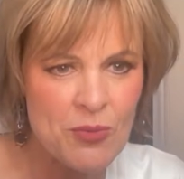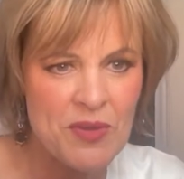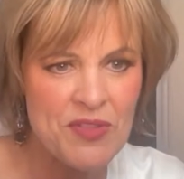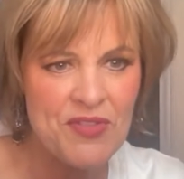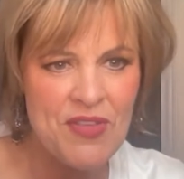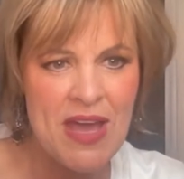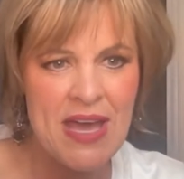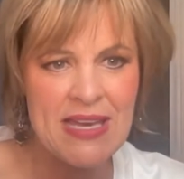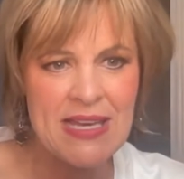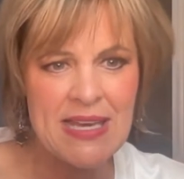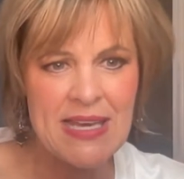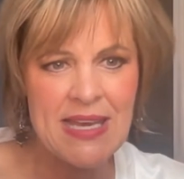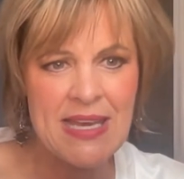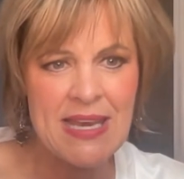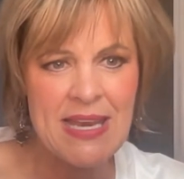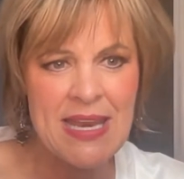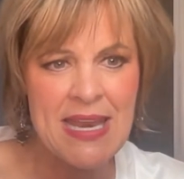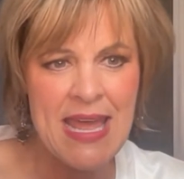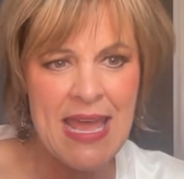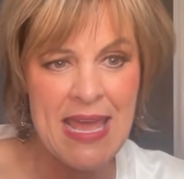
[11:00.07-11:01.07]
what that
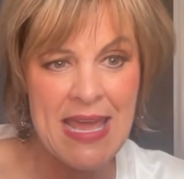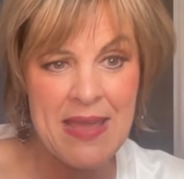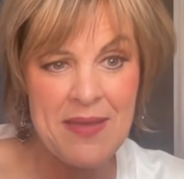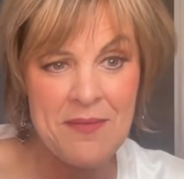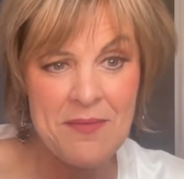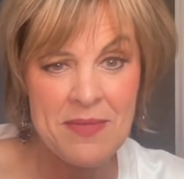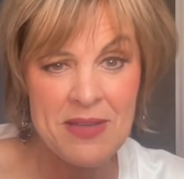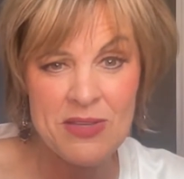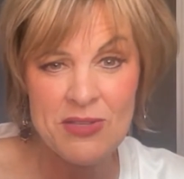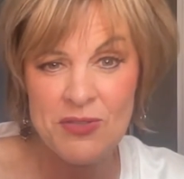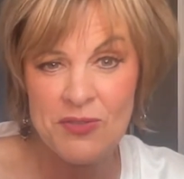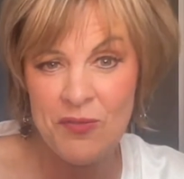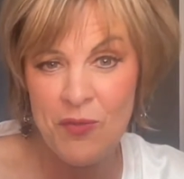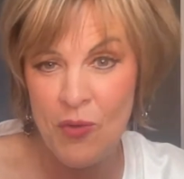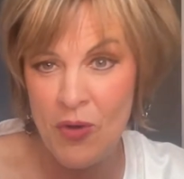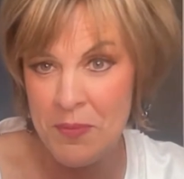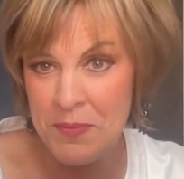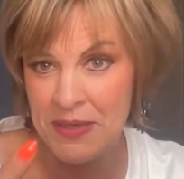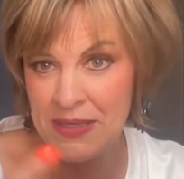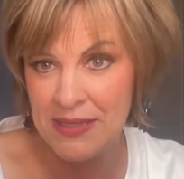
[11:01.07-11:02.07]
name is
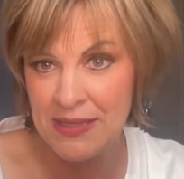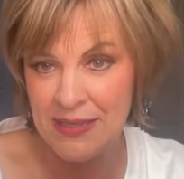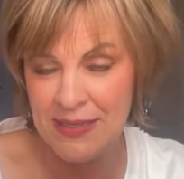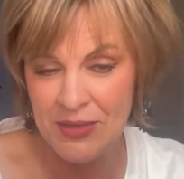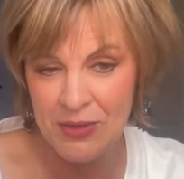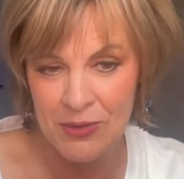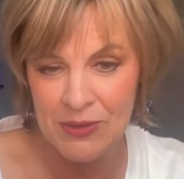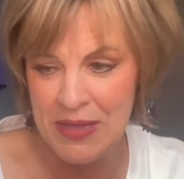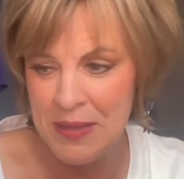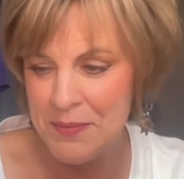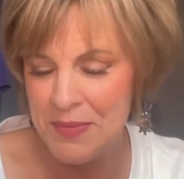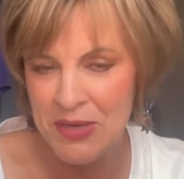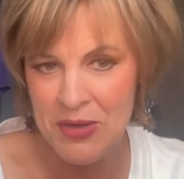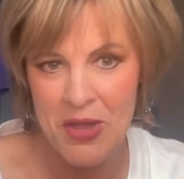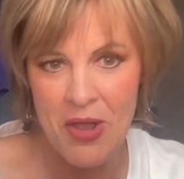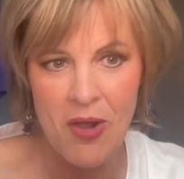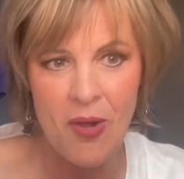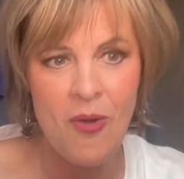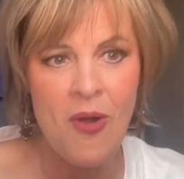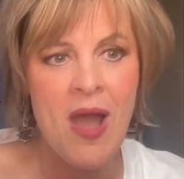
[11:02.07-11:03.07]
for, but let me
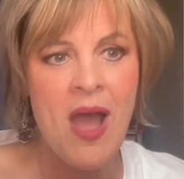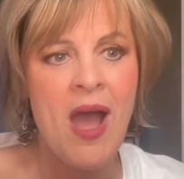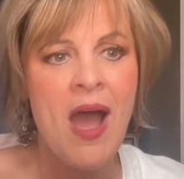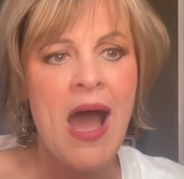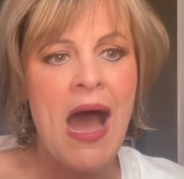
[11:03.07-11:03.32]
know.